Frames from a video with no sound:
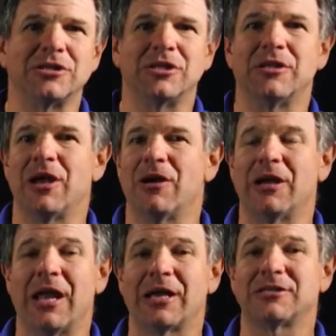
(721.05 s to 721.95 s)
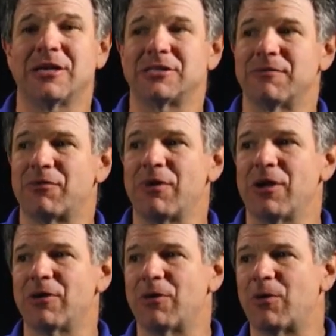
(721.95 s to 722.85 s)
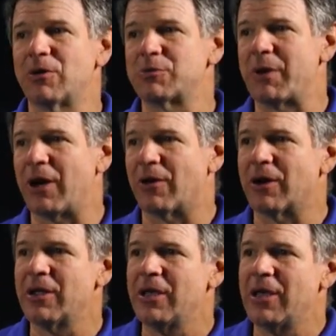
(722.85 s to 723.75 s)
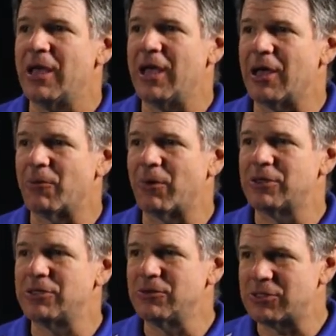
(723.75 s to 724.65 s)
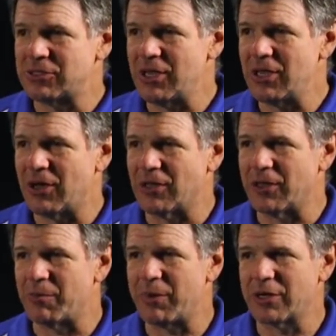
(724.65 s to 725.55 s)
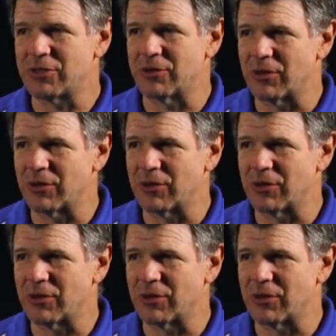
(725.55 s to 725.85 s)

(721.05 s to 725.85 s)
in there in excess of 300 horsepower. And what you see on the picture in the